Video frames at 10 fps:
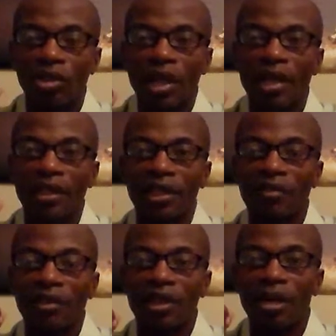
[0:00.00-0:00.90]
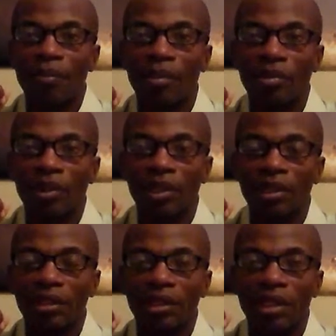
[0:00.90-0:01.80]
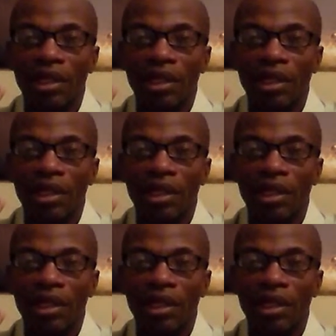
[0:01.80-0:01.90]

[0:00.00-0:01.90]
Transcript: Not giving up on us,